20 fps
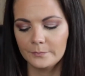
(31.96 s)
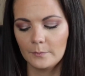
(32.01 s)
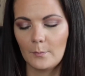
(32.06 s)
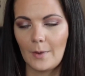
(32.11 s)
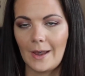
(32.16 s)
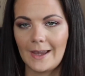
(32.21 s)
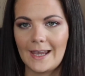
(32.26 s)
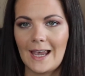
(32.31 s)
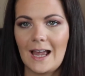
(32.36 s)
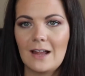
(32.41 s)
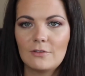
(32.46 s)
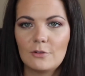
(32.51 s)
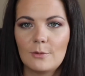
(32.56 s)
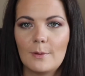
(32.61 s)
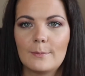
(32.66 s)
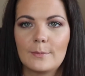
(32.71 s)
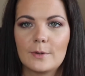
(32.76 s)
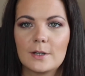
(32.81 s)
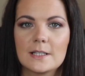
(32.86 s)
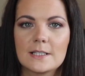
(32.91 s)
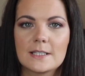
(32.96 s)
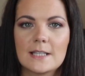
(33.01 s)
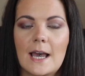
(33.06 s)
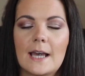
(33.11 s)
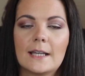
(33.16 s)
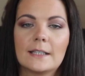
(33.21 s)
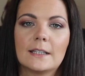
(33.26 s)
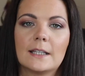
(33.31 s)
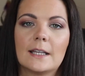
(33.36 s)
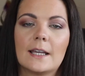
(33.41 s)
But I can't remember
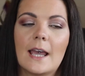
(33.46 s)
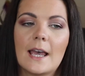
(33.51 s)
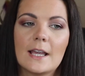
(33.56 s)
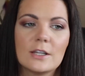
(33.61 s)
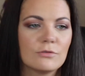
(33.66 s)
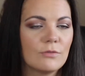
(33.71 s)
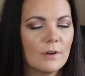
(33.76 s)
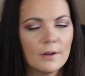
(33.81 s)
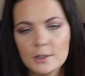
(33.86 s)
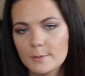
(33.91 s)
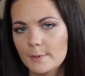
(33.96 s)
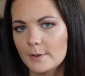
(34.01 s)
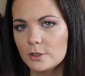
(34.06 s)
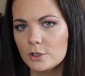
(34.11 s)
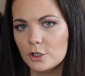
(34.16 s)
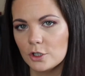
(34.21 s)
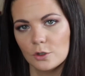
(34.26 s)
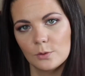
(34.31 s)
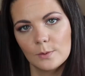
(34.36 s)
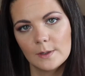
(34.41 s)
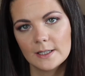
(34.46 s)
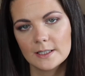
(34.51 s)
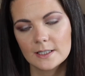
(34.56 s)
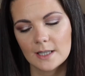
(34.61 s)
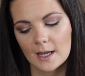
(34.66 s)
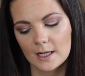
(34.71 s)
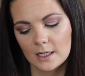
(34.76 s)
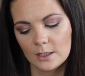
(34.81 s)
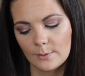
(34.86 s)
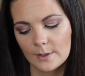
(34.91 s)
exactly. It's around about 2 weeks
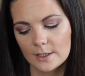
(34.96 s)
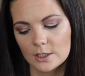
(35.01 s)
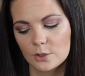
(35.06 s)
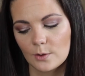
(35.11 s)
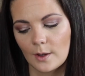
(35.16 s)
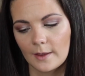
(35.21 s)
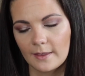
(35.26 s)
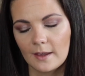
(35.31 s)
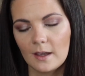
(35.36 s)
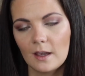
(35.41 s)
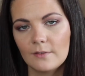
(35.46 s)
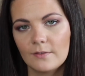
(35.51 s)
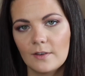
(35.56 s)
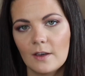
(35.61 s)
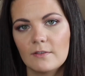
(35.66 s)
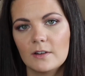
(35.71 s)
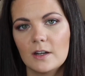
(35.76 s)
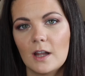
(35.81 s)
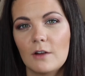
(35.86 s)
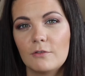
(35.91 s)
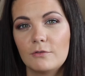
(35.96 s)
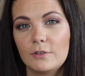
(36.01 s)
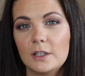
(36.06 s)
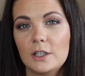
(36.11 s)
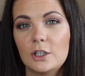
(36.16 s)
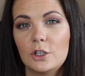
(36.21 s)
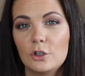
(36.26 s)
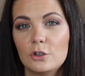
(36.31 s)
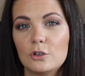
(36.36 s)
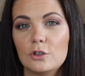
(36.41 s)
anyway, so I think I've given it a
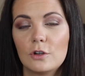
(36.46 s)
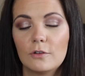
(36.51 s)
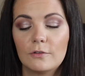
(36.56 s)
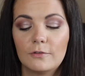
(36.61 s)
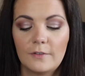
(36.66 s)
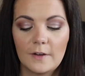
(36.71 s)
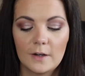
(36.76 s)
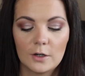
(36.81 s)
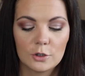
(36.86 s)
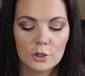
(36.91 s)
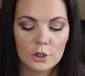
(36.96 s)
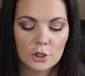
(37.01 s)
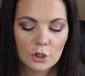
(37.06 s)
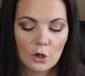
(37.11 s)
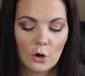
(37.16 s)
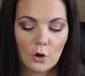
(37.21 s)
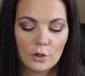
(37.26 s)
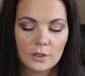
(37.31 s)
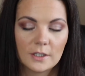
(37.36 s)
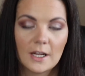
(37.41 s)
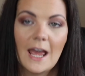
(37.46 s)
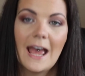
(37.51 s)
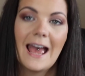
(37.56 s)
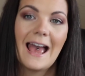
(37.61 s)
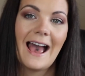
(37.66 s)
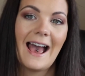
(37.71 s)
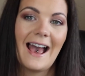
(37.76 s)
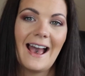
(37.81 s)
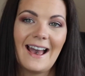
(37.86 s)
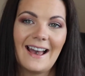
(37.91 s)
really good, fair shot.
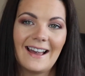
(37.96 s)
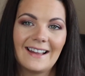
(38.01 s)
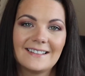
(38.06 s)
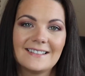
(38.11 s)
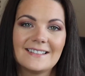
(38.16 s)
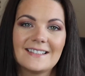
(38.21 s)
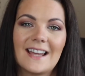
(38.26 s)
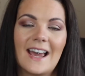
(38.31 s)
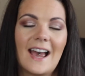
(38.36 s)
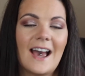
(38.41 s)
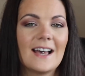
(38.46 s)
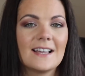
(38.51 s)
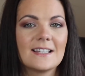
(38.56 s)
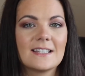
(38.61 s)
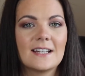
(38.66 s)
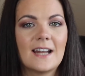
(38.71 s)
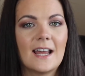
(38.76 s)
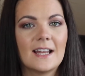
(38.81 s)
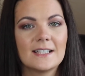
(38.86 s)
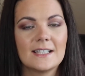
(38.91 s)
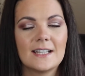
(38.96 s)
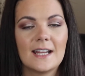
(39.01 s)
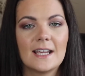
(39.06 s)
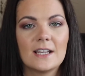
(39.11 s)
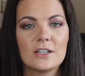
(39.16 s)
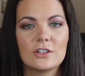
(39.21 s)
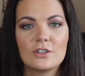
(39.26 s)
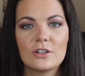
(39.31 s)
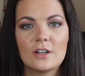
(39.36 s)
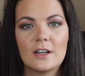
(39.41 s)
And as an added
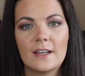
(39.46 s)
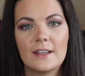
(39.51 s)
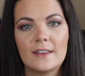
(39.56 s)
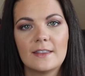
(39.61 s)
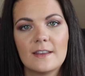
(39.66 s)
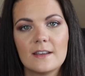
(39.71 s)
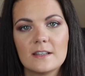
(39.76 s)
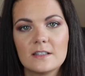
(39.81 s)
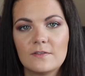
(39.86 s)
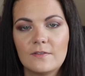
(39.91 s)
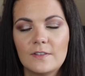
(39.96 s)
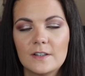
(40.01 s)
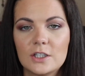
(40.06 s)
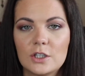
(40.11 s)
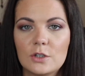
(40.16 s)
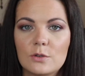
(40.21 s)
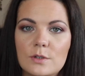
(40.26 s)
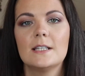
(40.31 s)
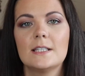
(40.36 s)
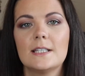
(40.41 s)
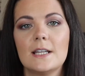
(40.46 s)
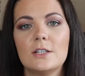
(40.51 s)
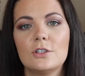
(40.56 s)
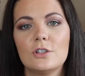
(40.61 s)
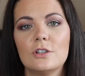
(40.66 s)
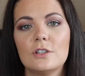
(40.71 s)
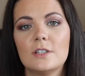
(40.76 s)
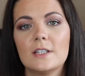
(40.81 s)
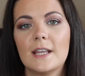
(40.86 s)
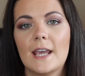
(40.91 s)
extra in this video, stay
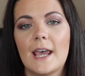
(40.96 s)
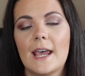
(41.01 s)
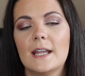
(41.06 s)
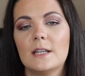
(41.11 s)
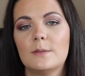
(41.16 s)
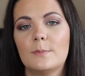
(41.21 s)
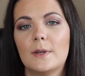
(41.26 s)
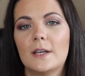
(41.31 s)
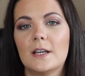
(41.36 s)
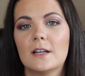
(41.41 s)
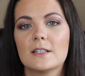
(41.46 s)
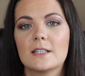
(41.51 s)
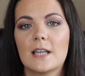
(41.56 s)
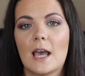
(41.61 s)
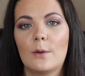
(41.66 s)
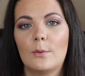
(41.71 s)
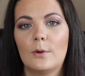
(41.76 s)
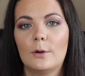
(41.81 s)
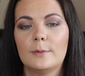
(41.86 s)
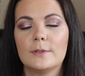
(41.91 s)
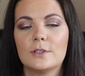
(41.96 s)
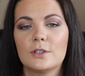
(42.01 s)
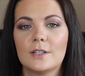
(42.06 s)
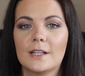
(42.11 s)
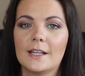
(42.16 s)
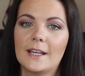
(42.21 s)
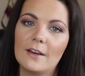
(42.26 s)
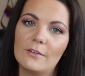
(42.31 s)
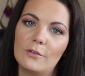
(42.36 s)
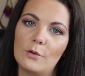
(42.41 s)
tuned to the end because I will be doing
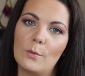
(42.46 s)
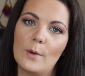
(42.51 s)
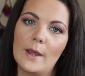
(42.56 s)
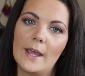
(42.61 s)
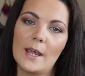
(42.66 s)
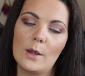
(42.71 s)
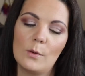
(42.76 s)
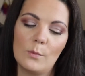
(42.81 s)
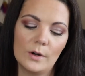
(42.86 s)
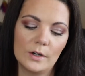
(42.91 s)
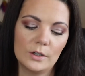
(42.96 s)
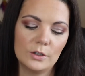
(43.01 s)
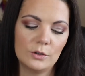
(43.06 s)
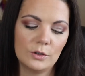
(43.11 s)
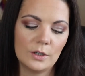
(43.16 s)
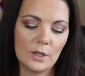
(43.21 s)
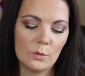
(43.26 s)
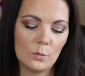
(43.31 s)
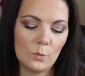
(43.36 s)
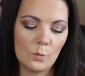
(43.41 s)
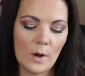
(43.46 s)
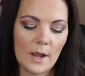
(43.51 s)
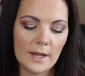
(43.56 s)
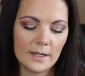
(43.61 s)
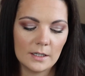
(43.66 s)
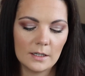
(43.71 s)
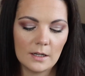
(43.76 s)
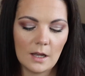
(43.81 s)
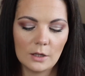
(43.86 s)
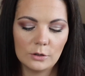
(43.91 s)
a giveaway where you can
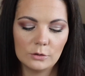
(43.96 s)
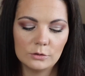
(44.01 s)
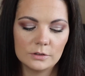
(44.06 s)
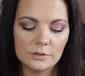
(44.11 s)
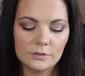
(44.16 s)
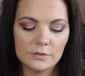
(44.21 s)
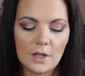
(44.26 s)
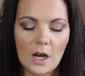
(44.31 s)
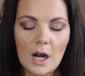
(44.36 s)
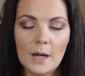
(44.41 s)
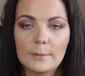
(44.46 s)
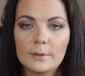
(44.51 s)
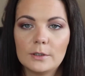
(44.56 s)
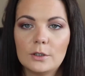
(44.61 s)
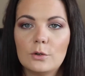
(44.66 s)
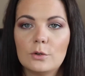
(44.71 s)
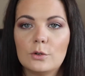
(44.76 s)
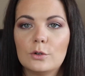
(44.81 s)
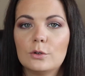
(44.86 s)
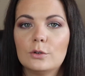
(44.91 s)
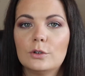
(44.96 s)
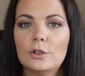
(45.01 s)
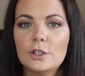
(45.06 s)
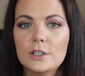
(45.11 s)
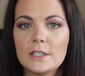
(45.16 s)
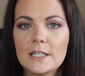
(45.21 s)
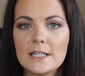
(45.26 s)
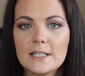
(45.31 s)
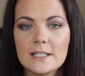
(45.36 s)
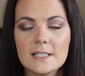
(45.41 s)
win a load of Carbon Coco
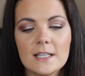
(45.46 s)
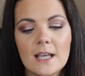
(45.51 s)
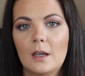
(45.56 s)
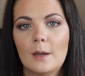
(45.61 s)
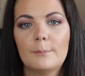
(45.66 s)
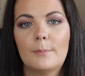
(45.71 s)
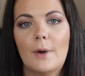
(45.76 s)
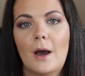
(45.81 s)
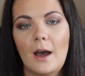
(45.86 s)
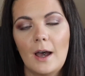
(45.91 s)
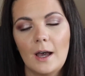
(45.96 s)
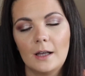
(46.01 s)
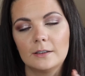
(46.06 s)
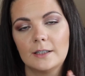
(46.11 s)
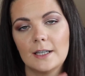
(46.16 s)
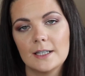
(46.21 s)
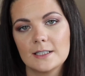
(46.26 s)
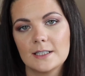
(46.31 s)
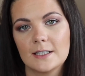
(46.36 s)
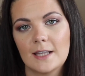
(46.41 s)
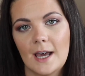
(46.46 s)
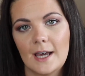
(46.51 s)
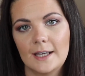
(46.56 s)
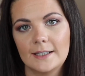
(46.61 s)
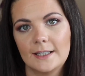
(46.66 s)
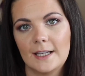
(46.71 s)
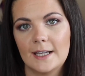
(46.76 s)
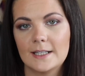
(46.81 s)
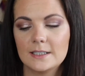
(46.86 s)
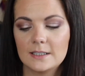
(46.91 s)
goodies, but I'll get to that at
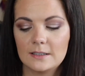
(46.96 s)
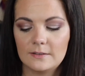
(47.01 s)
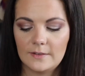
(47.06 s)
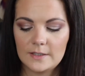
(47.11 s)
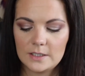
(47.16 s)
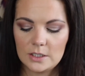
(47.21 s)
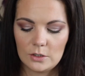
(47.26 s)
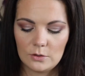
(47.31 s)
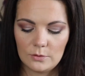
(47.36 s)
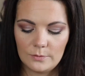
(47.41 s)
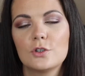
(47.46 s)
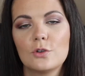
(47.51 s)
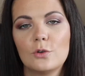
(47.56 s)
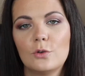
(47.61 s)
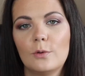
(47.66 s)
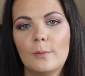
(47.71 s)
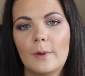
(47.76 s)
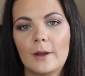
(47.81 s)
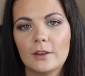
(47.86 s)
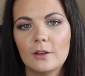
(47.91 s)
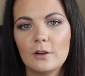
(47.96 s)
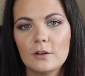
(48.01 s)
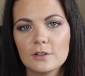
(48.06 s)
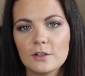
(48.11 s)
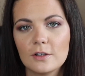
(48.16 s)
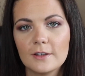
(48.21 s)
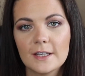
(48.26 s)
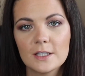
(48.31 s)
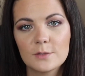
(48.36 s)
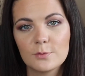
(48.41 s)
the end of the video. So my thoughts
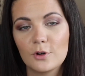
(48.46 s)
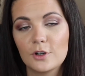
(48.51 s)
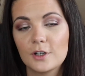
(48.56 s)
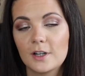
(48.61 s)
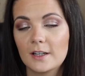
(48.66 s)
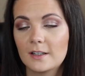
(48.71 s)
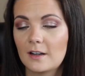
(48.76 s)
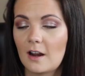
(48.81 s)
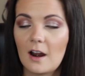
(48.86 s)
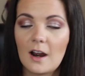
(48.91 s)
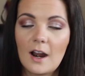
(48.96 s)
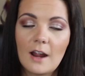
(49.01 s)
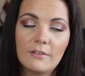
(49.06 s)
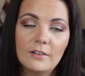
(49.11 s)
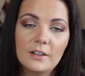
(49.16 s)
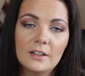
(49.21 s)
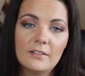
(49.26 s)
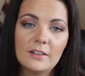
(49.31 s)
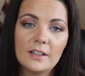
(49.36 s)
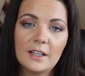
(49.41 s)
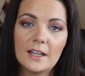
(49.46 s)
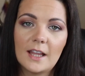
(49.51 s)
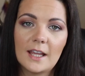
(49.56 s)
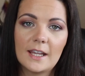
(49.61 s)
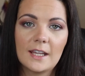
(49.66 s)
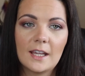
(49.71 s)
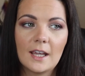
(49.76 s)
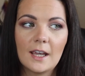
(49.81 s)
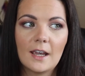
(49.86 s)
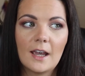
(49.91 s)
on this product are, I really, really
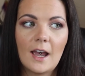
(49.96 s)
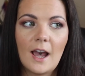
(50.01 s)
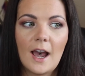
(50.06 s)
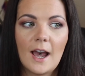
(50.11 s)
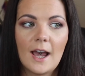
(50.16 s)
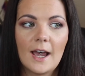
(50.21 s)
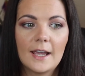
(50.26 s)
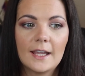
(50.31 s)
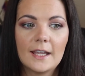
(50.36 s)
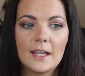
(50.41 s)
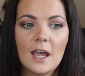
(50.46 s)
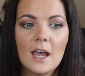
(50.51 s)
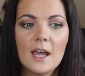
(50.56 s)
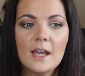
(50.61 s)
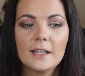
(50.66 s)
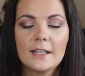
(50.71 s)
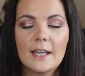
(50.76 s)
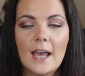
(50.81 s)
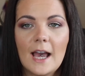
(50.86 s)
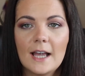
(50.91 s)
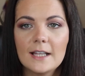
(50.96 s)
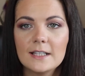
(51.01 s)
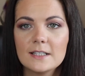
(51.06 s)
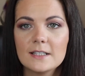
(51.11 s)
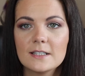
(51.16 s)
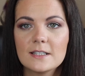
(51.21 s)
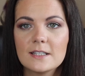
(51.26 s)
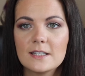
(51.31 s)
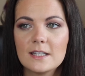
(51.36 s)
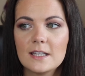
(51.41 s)
like it. I
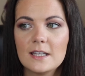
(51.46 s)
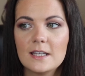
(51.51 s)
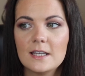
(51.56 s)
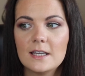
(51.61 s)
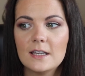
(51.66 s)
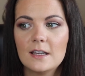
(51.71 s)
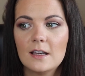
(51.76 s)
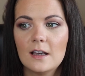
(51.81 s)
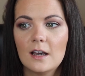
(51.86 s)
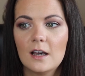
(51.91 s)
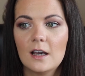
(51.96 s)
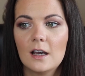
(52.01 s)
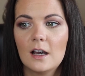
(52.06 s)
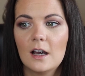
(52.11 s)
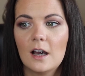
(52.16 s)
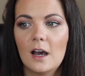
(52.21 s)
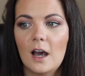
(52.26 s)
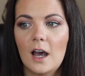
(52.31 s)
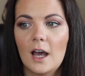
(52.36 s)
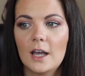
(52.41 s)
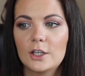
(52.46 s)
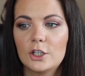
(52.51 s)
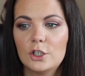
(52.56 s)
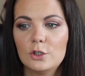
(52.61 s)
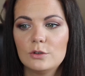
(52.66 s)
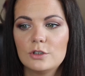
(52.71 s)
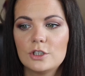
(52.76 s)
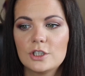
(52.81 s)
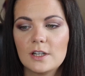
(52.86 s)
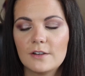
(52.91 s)
can't see a
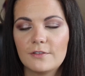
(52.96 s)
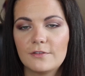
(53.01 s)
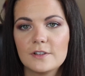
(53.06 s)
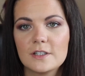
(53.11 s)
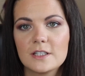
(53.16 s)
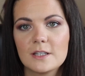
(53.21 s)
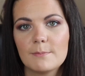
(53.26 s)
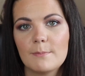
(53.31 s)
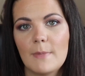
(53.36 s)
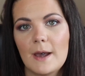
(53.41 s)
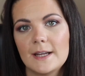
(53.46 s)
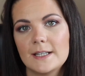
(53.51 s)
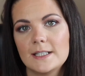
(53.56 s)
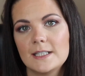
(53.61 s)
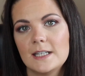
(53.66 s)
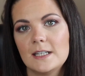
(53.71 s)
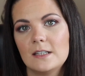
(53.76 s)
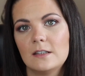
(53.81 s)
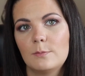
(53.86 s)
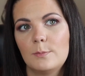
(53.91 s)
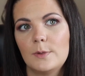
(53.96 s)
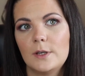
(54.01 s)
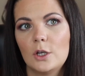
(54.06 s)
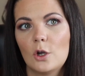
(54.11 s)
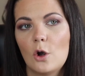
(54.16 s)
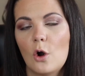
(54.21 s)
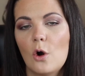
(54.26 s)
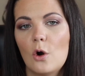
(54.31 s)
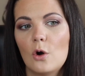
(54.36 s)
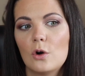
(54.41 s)
huge difference in my teeth
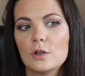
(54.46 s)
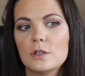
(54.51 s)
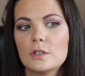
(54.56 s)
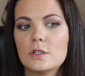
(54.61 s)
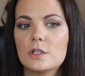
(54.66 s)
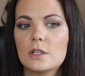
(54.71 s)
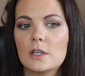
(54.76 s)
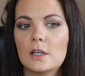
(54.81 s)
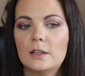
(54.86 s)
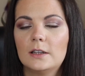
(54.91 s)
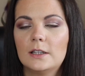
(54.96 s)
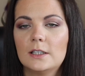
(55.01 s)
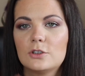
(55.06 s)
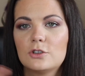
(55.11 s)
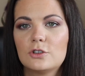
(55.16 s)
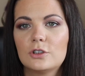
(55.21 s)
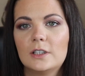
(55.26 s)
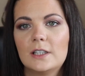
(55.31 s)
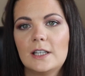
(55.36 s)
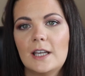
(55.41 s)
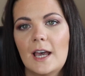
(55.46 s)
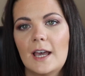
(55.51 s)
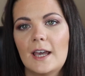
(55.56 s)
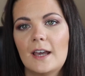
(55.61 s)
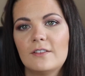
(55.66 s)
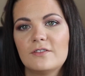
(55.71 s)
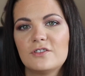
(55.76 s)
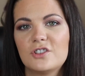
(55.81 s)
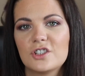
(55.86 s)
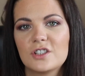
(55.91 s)
because literally I
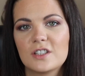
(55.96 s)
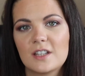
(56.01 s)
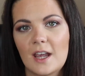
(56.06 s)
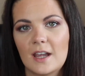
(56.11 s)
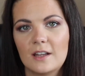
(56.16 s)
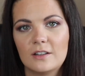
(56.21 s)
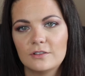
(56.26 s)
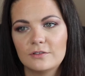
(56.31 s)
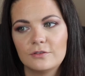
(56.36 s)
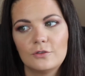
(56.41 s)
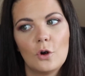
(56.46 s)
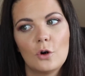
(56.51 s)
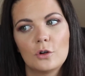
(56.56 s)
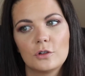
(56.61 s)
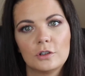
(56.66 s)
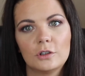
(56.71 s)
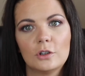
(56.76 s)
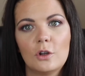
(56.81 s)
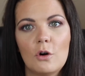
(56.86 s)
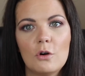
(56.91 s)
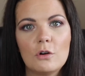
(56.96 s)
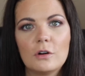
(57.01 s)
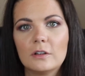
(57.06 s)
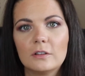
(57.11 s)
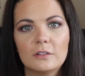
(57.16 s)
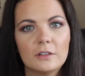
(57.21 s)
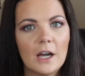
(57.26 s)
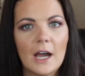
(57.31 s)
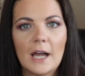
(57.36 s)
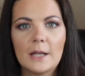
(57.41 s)
have just kind of gone along
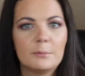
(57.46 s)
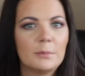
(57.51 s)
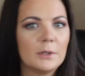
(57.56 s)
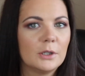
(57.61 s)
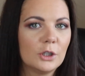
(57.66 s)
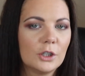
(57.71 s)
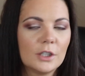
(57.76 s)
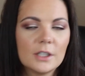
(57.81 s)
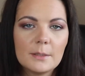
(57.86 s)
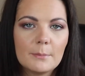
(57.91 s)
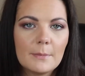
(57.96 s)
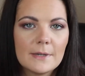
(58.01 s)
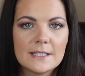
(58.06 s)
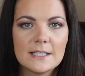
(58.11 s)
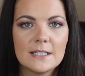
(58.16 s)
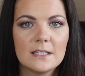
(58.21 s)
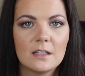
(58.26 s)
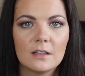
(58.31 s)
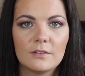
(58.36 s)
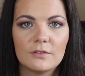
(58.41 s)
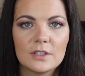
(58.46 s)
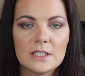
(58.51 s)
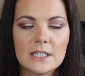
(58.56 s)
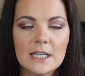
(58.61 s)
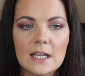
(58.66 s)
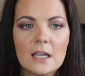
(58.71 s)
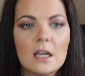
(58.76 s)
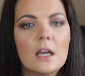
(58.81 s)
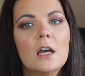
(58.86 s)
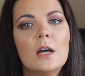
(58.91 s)
and been looking at my teeth every
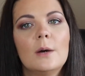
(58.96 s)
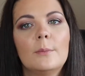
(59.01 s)
day.